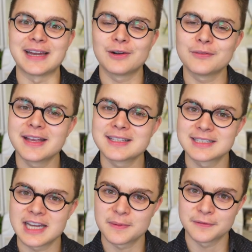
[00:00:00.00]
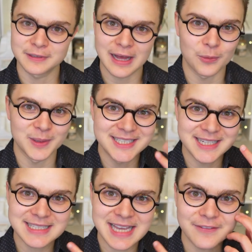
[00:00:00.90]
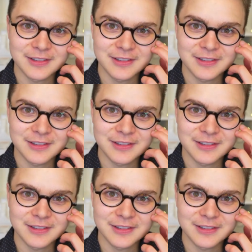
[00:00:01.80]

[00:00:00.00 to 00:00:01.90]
I don't think it's a type of flower, but it does have